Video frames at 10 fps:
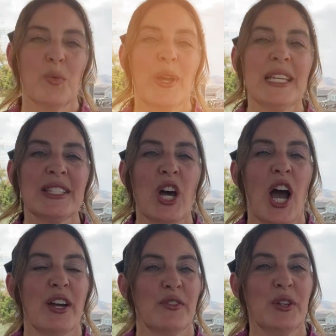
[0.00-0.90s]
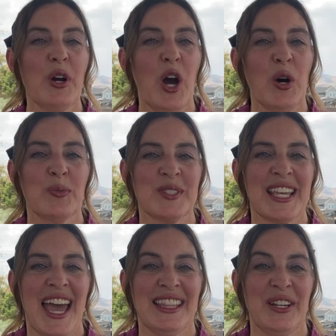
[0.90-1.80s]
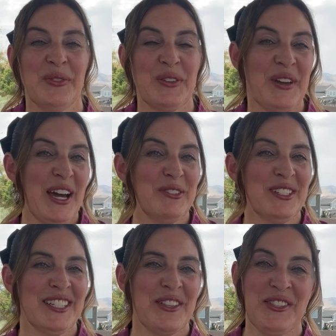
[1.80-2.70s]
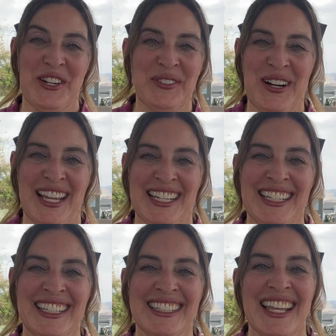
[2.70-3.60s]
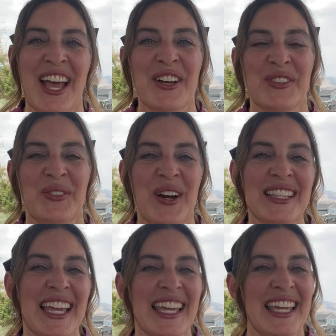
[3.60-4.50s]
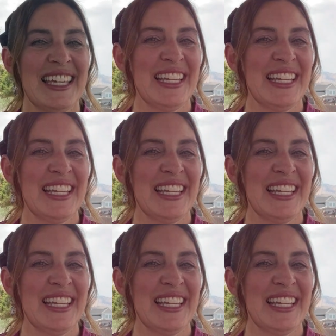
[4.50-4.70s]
We saw a few homes, and then we found the one. The one that he